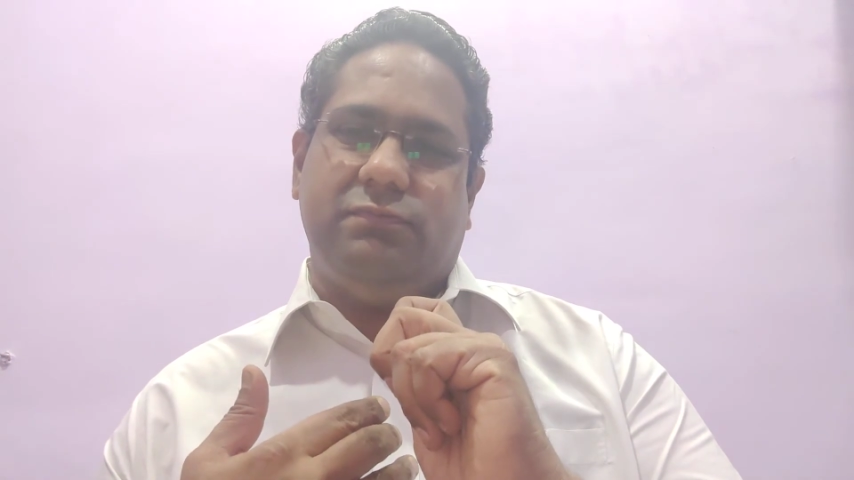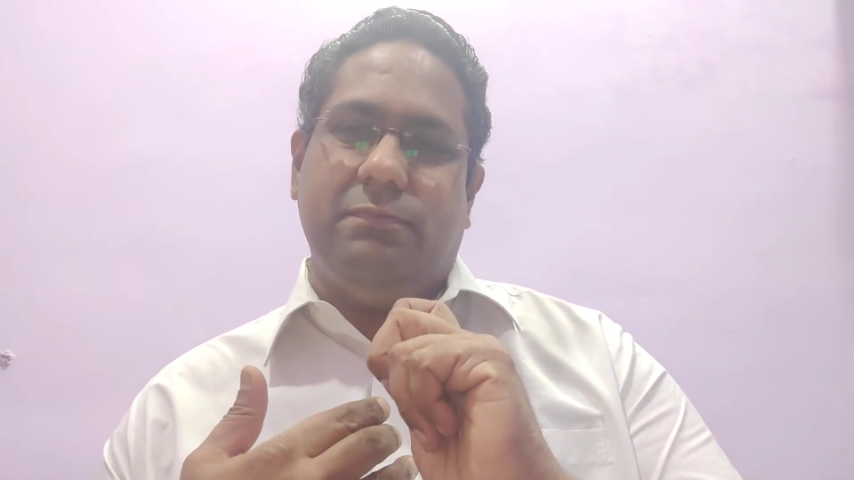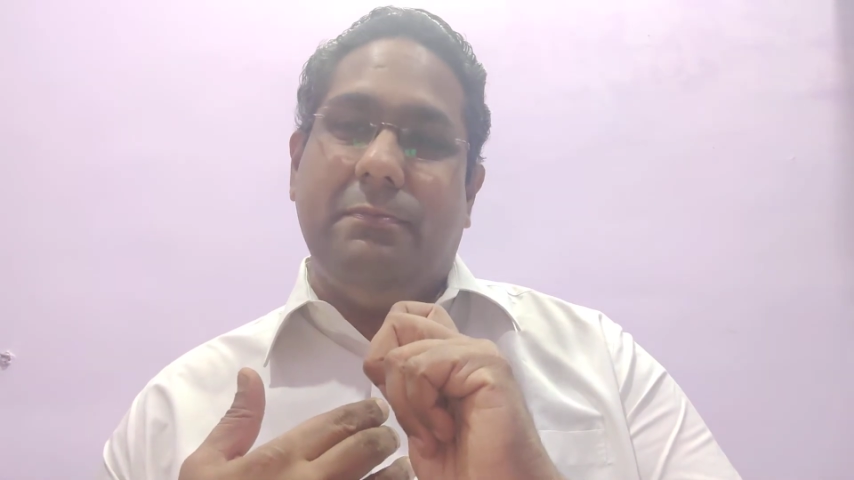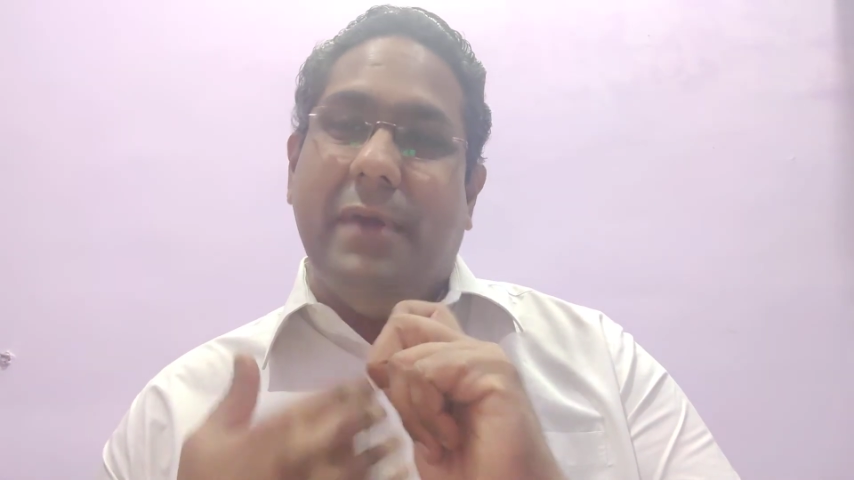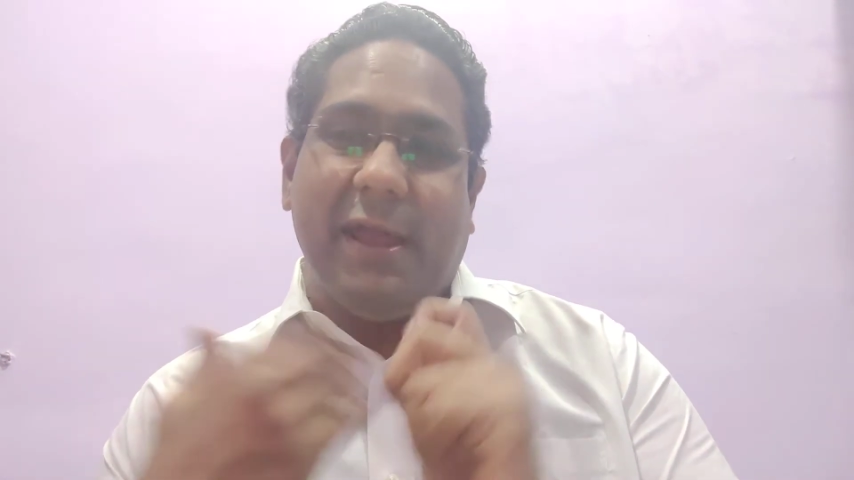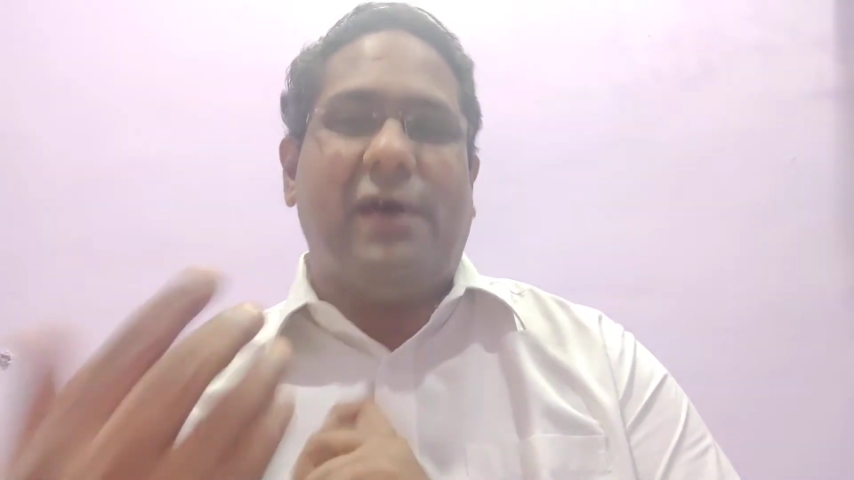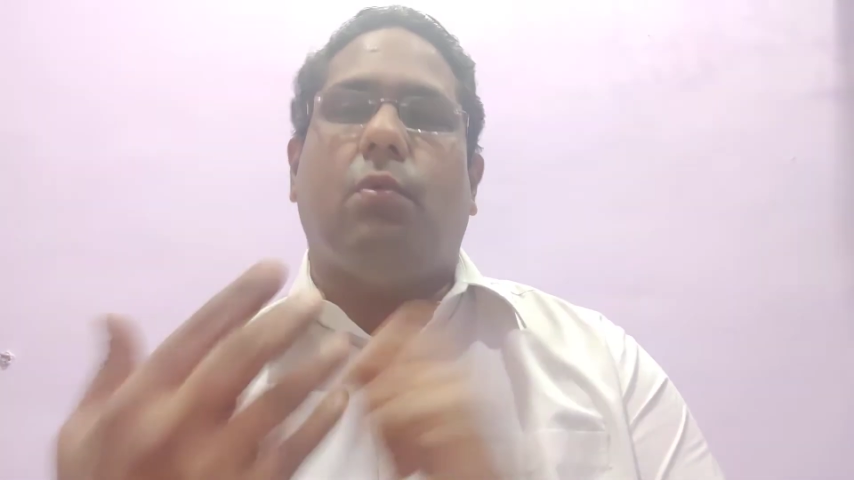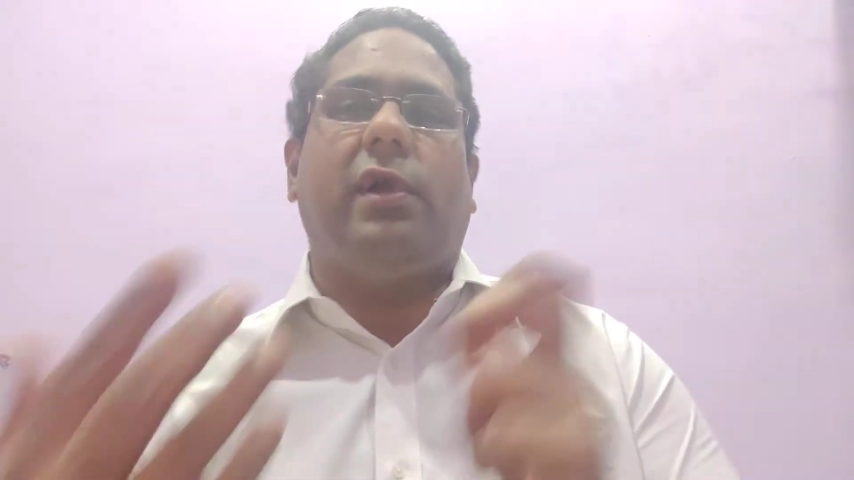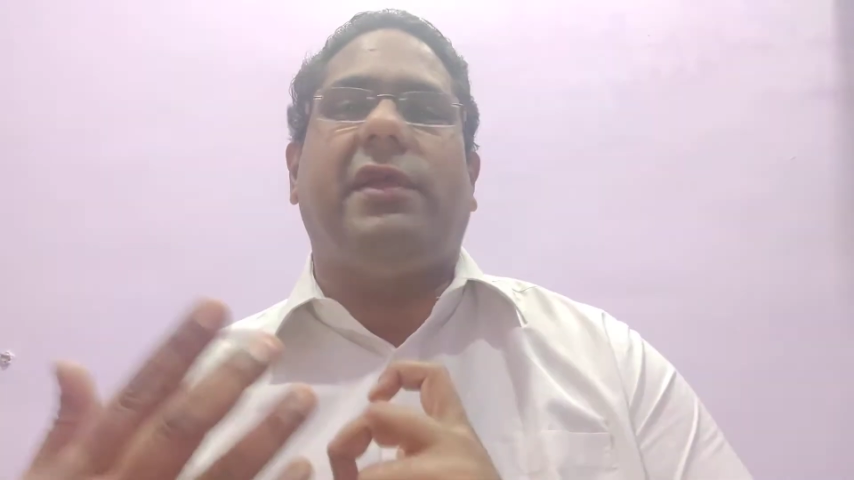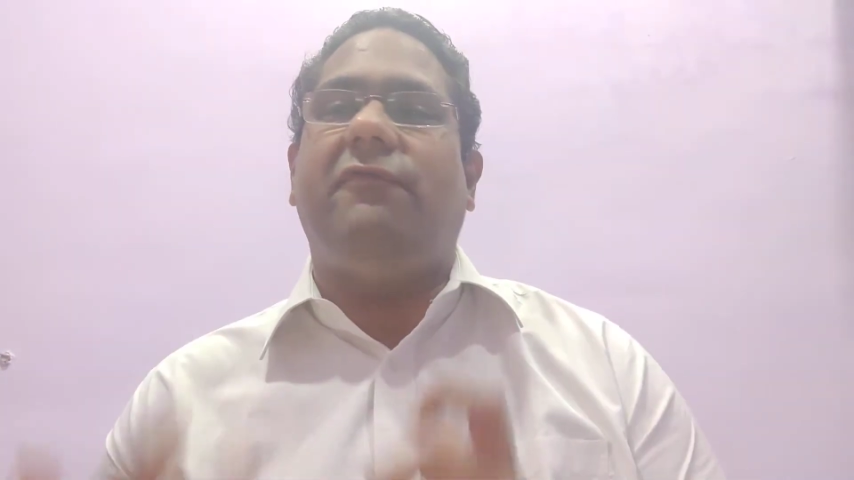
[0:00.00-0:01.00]

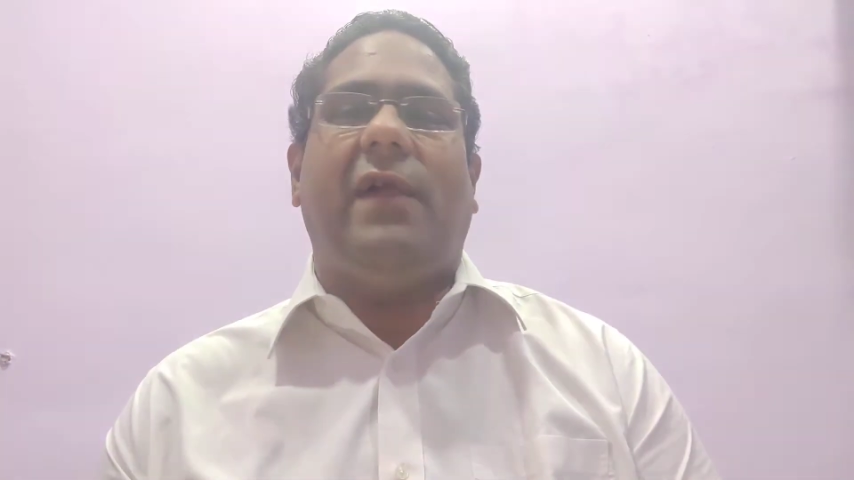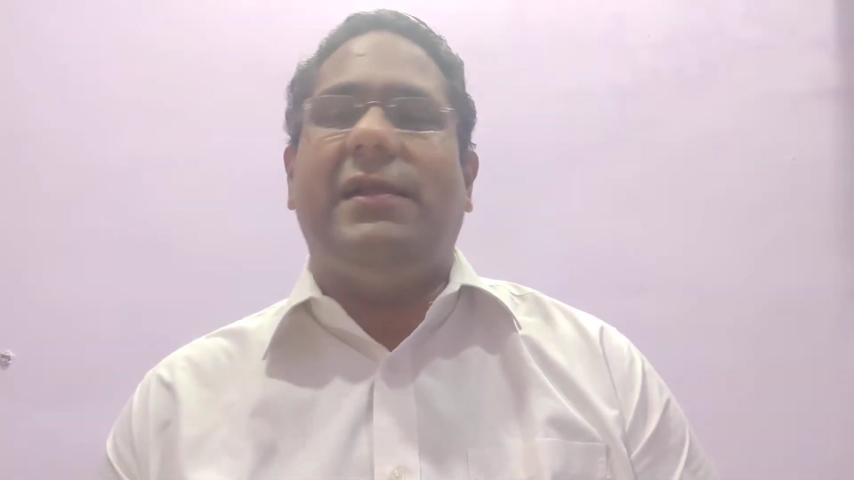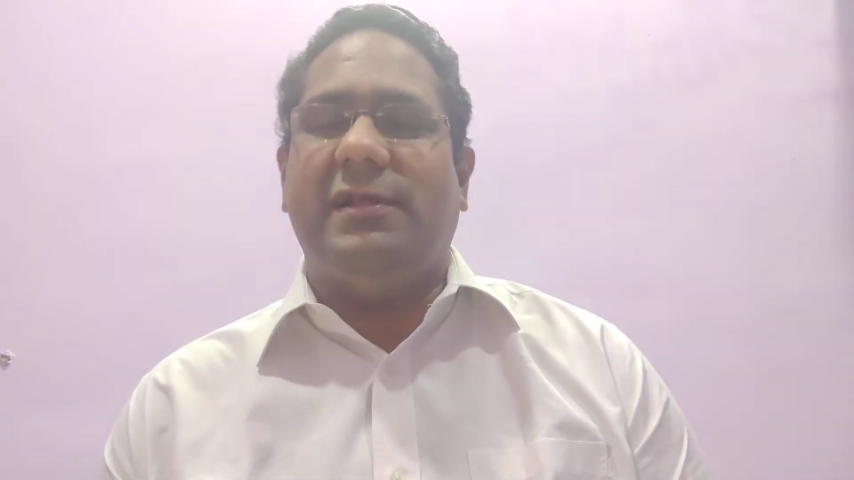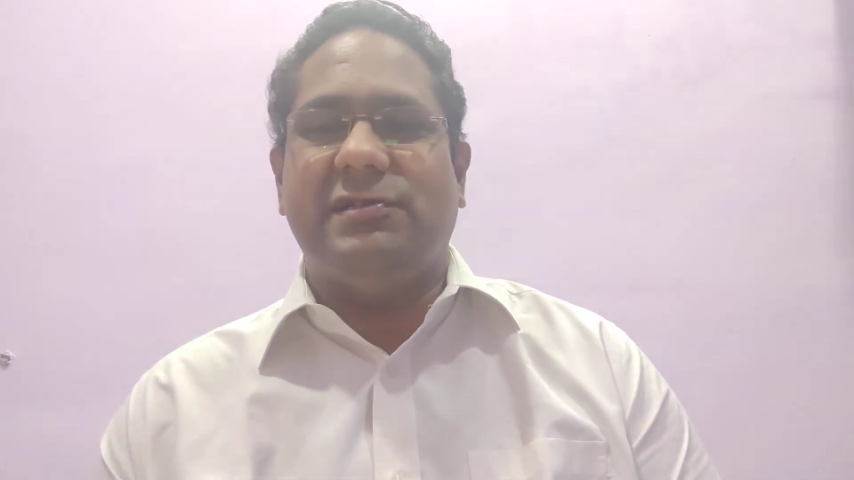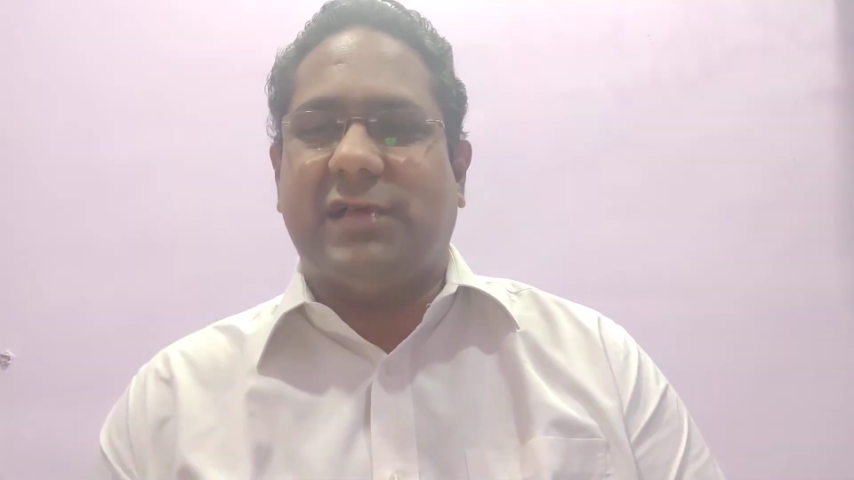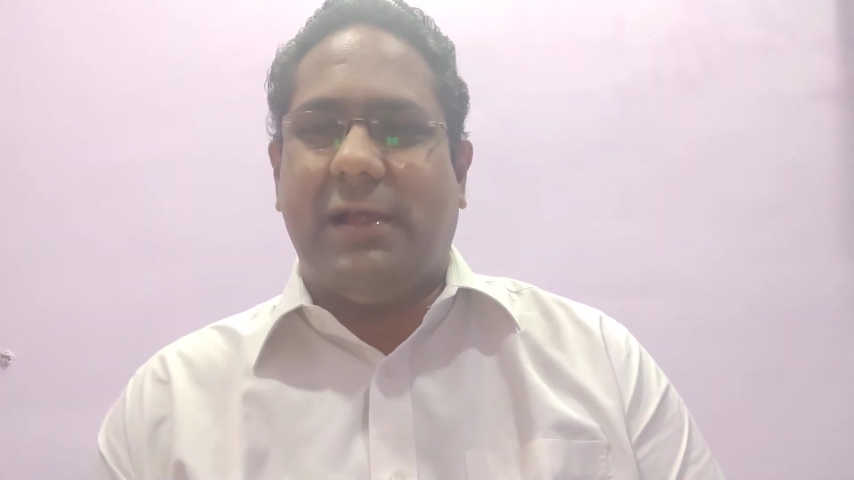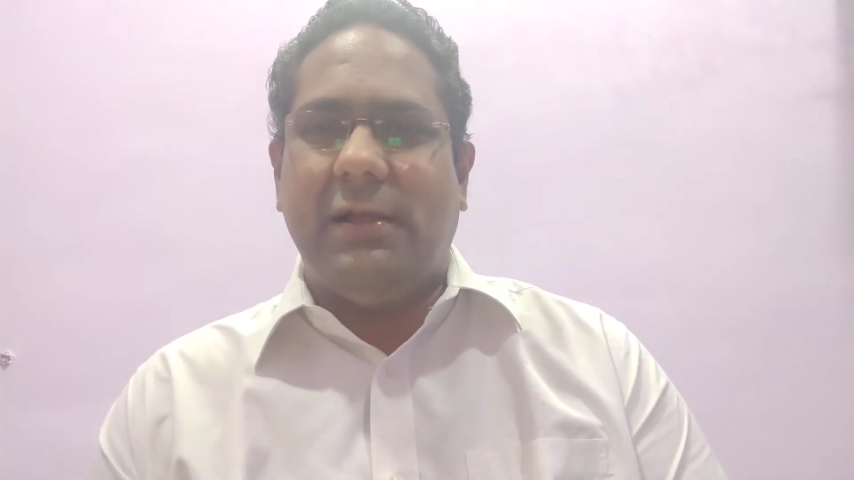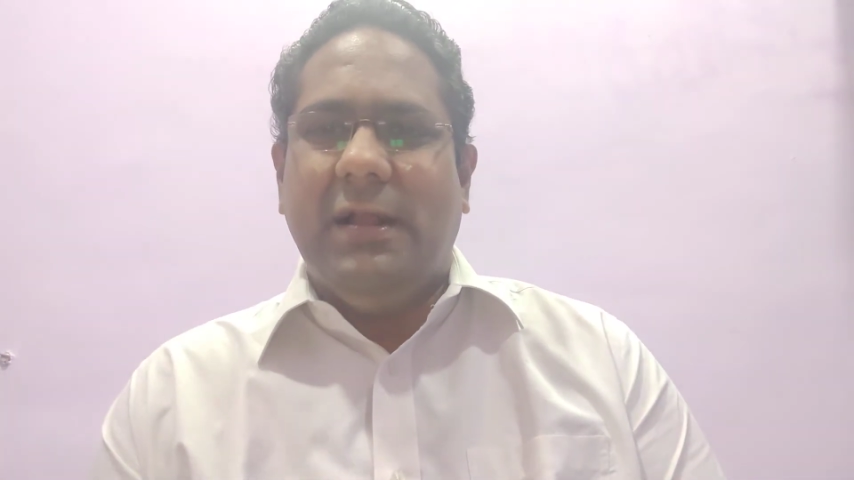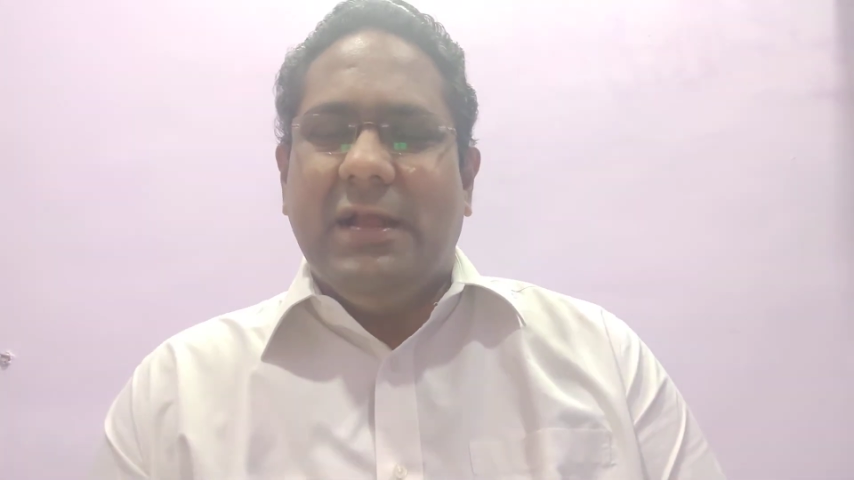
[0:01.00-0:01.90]
mirror what he felt inside.